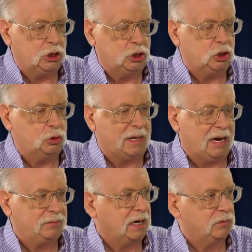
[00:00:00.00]
You
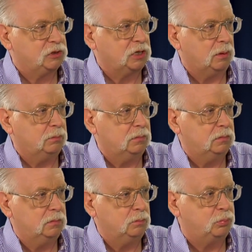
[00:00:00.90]
have to have some
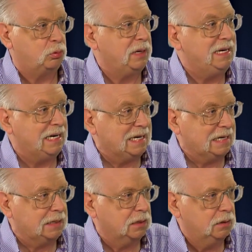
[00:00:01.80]

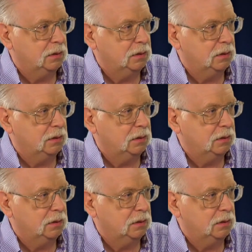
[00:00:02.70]
pre-need,